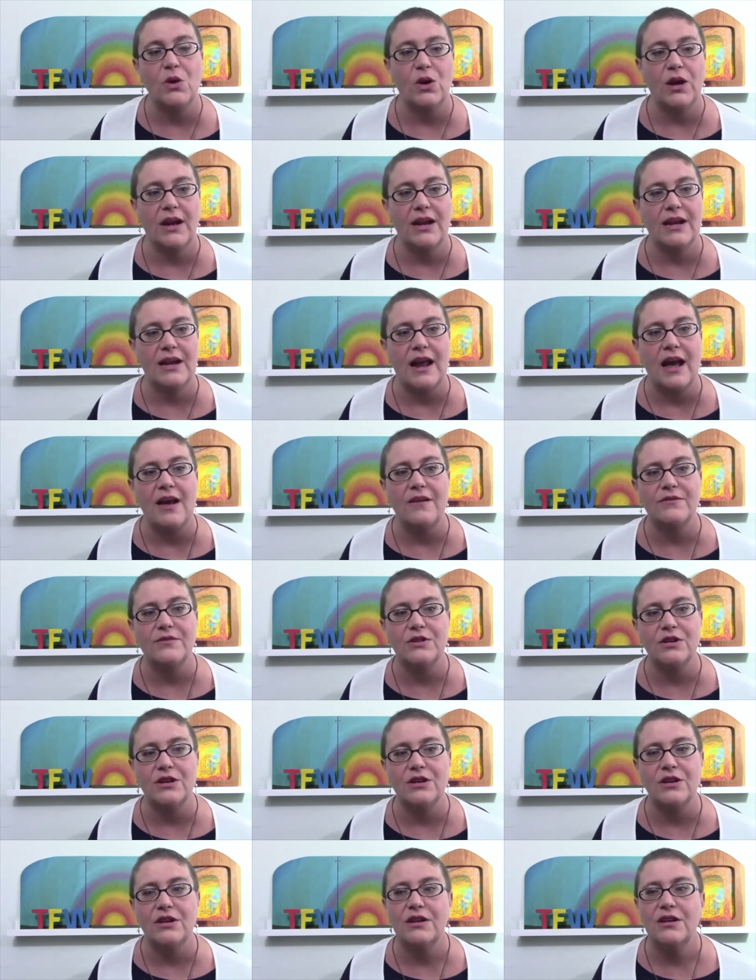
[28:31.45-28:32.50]
created
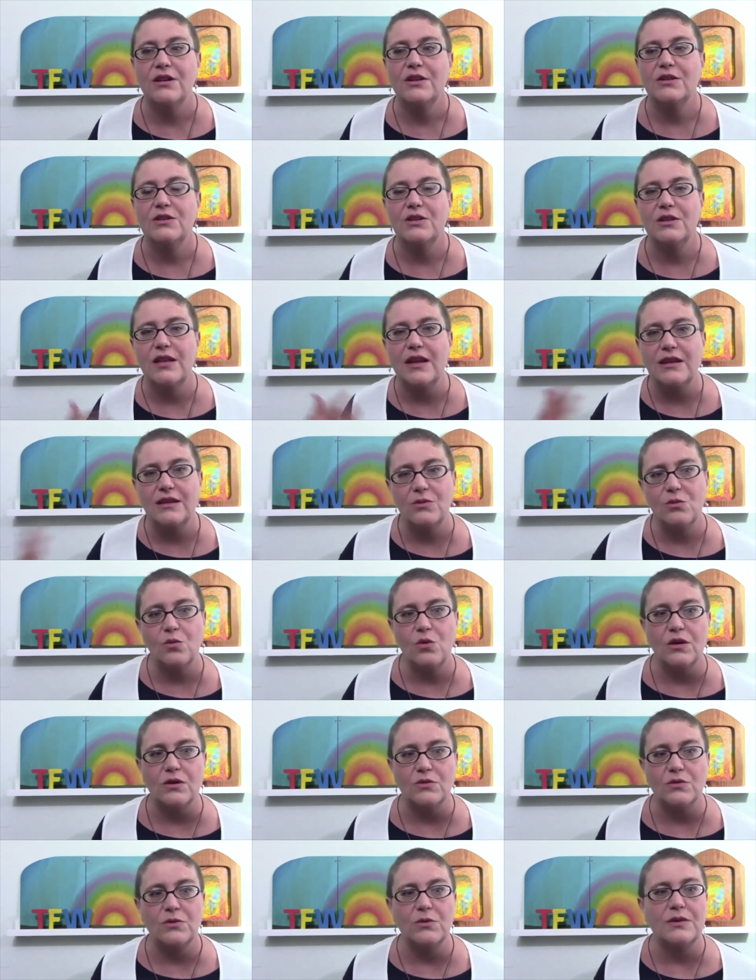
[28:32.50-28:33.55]
after. So they
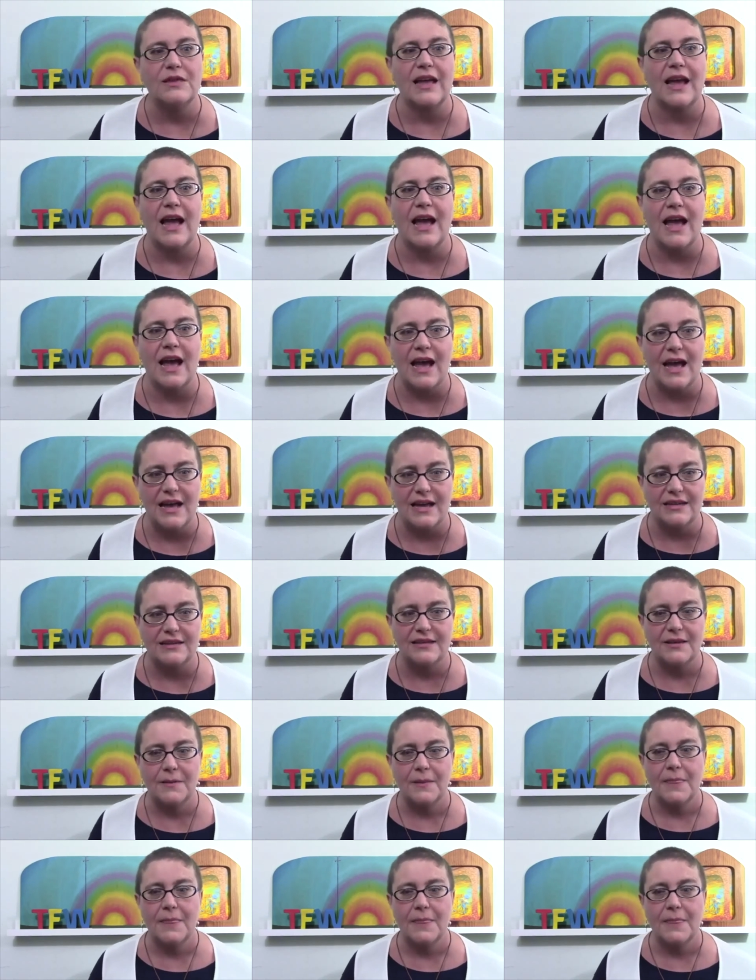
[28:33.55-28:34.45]
worked with what they had.